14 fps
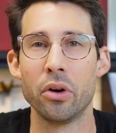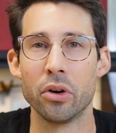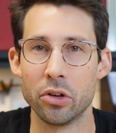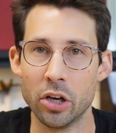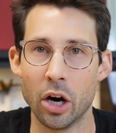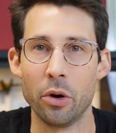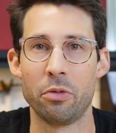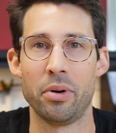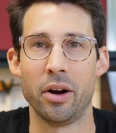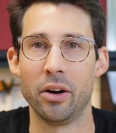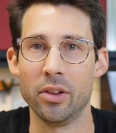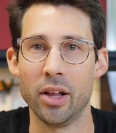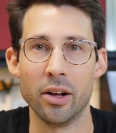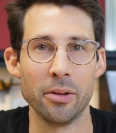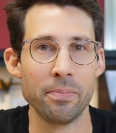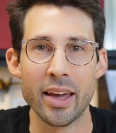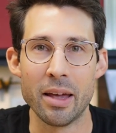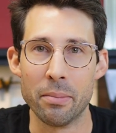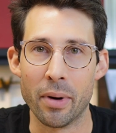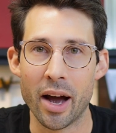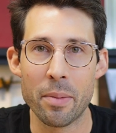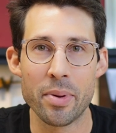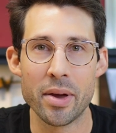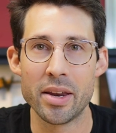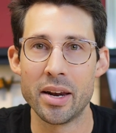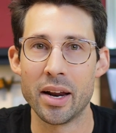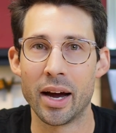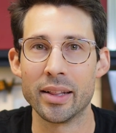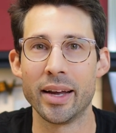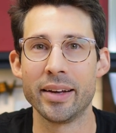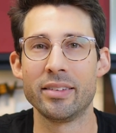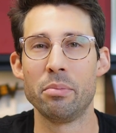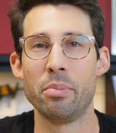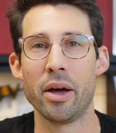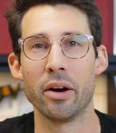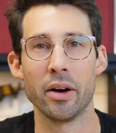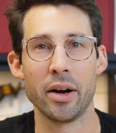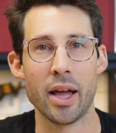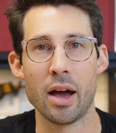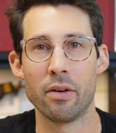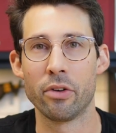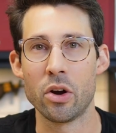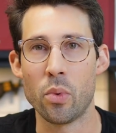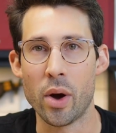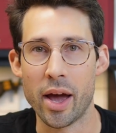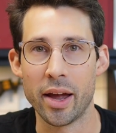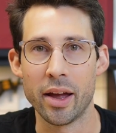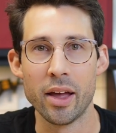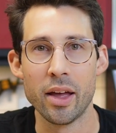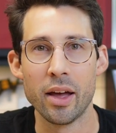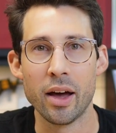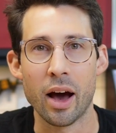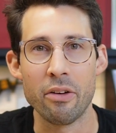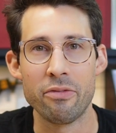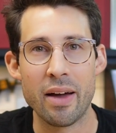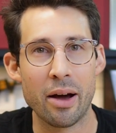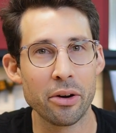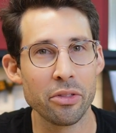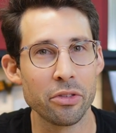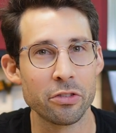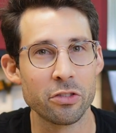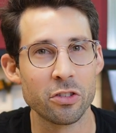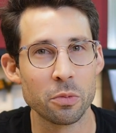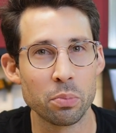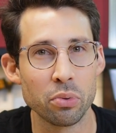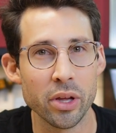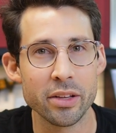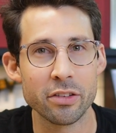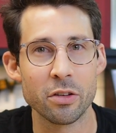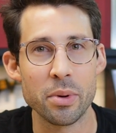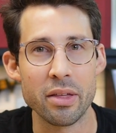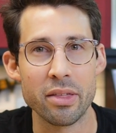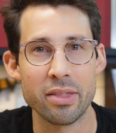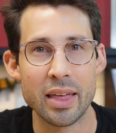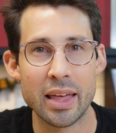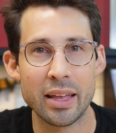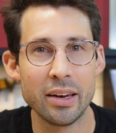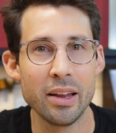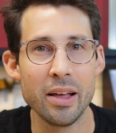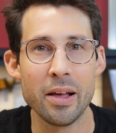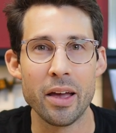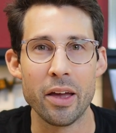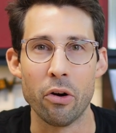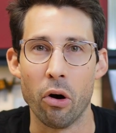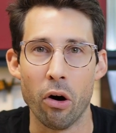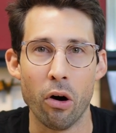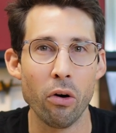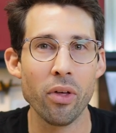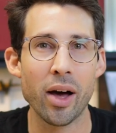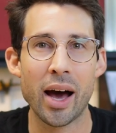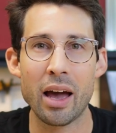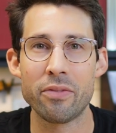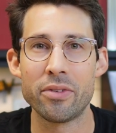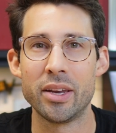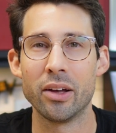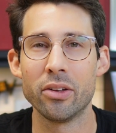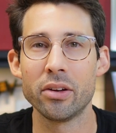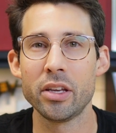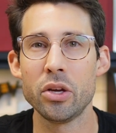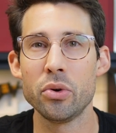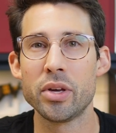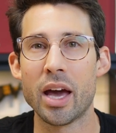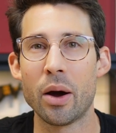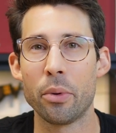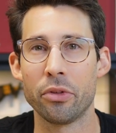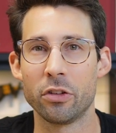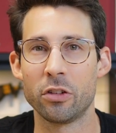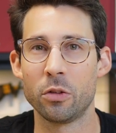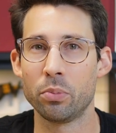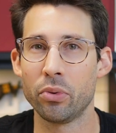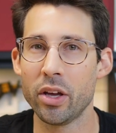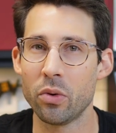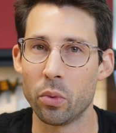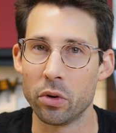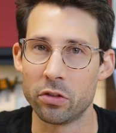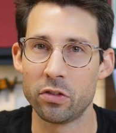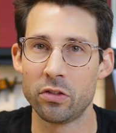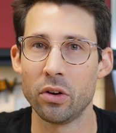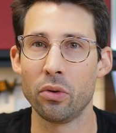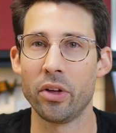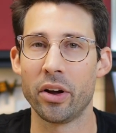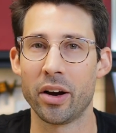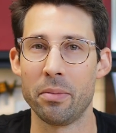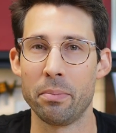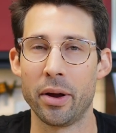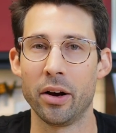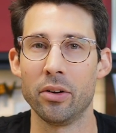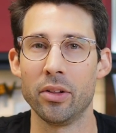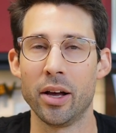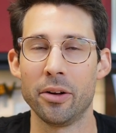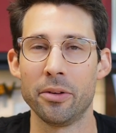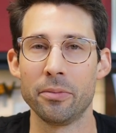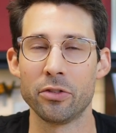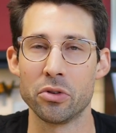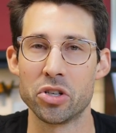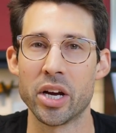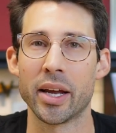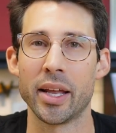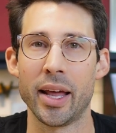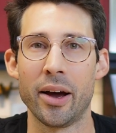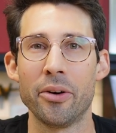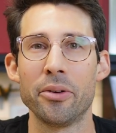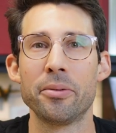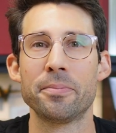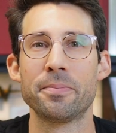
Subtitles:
Go with parallel. In my opinion, I liked it better in every way. I found the split to be thin, and all the high fidelity you get with a split was still there in parallel, so check it out.